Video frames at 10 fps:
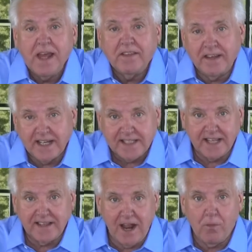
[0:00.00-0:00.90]
The next
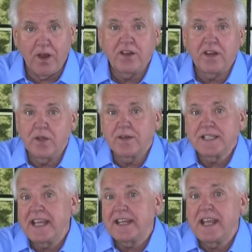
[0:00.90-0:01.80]
thing that I want you to do
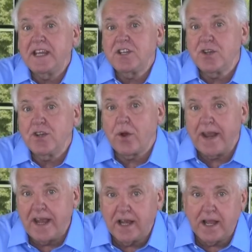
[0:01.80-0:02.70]
is get into your
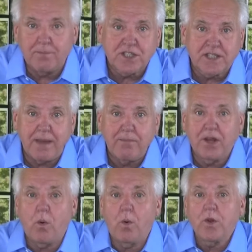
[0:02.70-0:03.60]
income
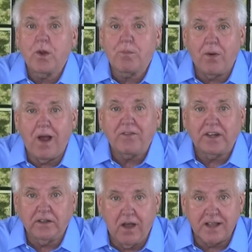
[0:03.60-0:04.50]
statement or your
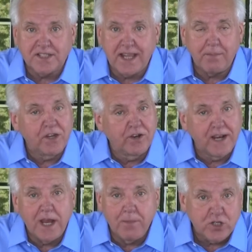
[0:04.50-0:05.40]
profit and loss statement. You're
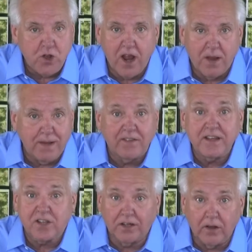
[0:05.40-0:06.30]
going to hear me talk about
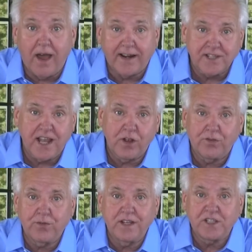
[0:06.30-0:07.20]
these a lot as I go
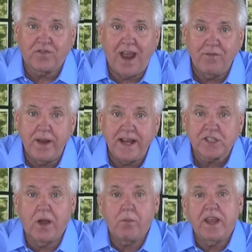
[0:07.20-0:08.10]
through these 5 weeks.
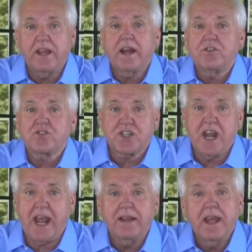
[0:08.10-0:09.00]
So I want you to
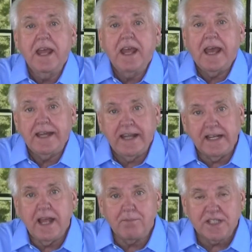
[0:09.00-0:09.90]
understand an
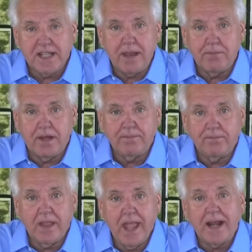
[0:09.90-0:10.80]
income statement
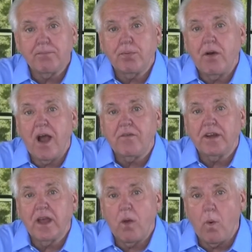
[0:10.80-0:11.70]
and a
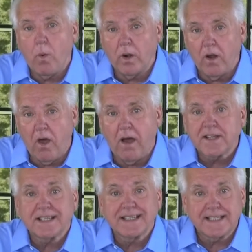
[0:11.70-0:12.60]
profit or
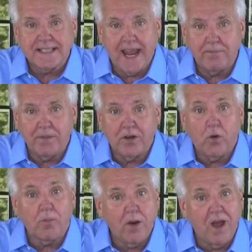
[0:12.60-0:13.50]
loss statement
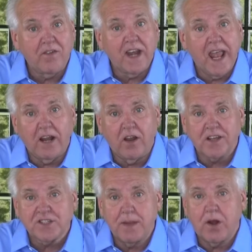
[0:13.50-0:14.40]
or profit and
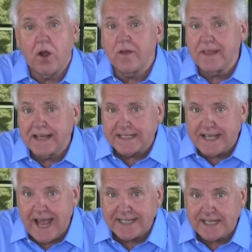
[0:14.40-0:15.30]
loss statement are the
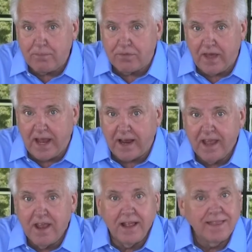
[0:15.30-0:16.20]
exact same thing.
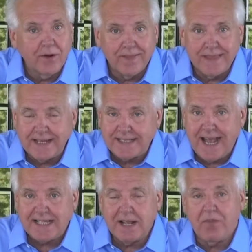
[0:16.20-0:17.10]
They're the
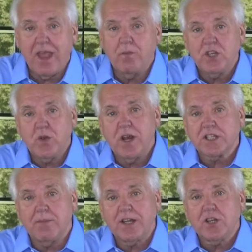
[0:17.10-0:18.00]
exact same thing. When you hear
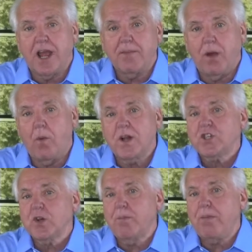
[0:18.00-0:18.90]
somebody talk about
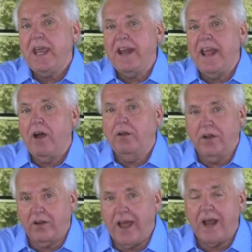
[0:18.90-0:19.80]
what's your P&L
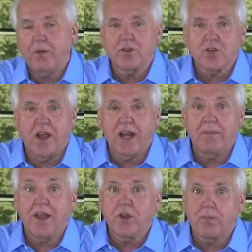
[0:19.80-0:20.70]
look like, or they're talking
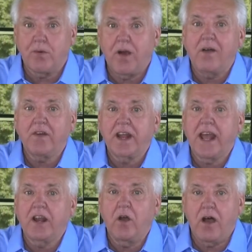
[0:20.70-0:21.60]
about your profit
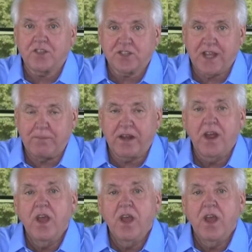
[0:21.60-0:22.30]
and loss statement.